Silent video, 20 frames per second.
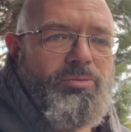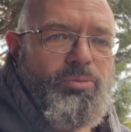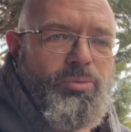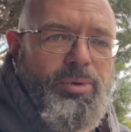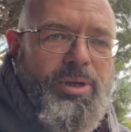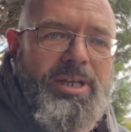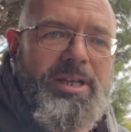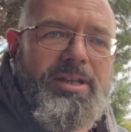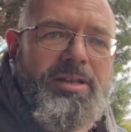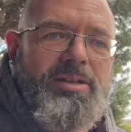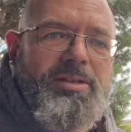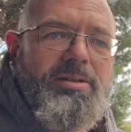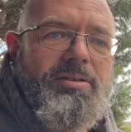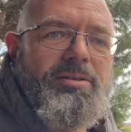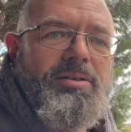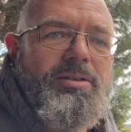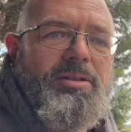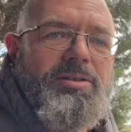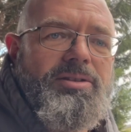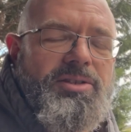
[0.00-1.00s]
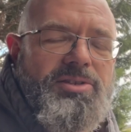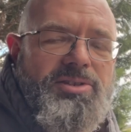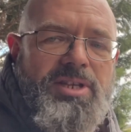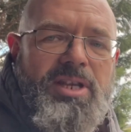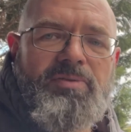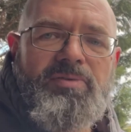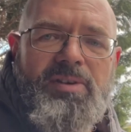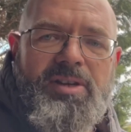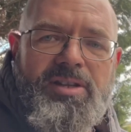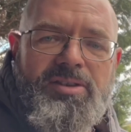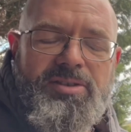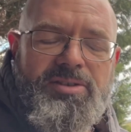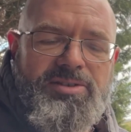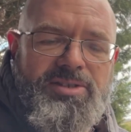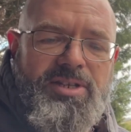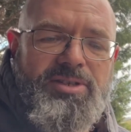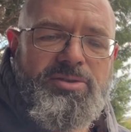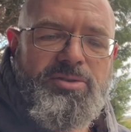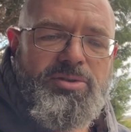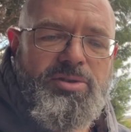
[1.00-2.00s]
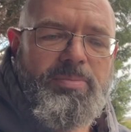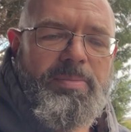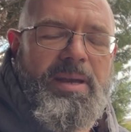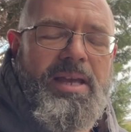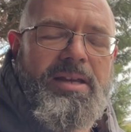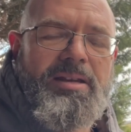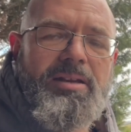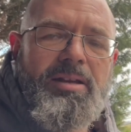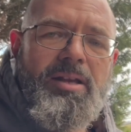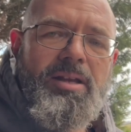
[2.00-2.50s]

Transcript: read to see if any of the sensors are bad.